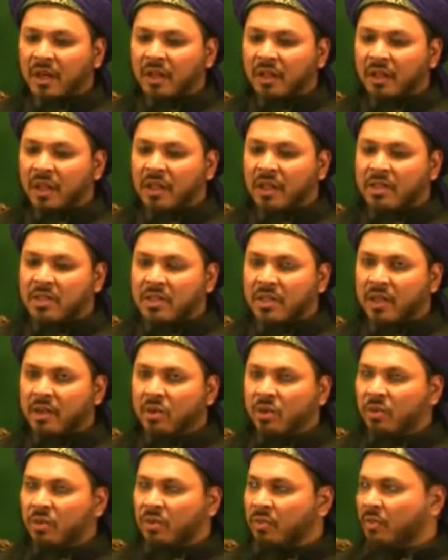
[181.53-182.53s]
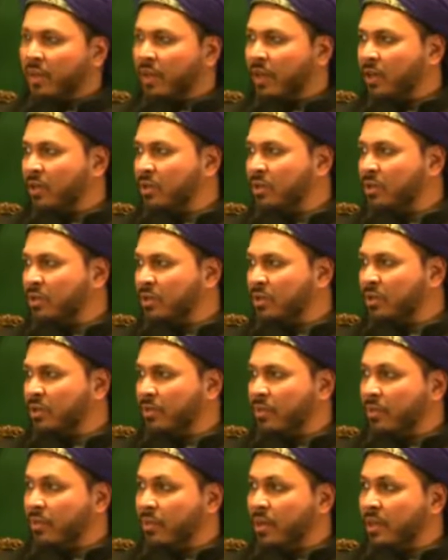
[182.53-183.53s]
Allah is saying, kun fayakun.
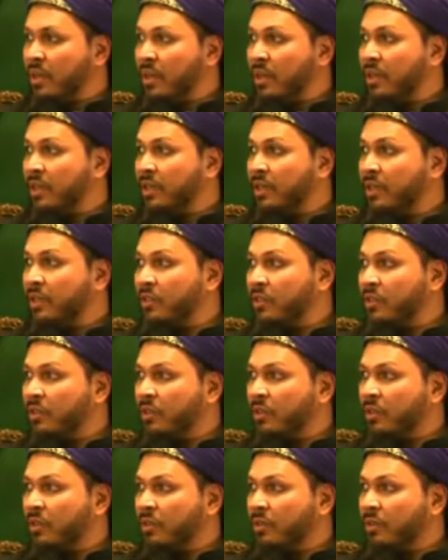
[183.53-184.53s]
Be and it is.